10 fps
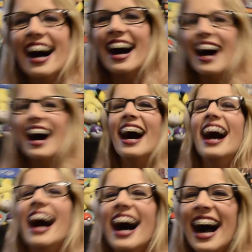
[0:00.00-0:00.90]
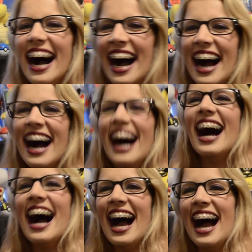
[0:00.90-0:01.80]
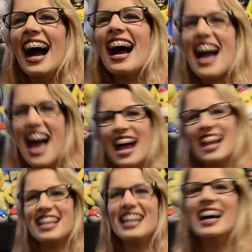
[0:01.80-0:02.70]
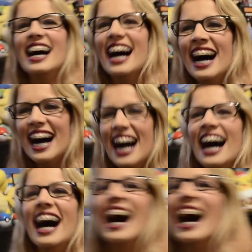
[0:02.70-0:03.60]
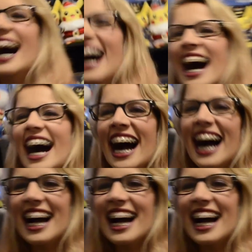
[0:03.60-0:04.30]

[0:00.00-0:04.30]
That's it. You put it in and you like, you go to press start, it goes, nope! And then the credits just roll.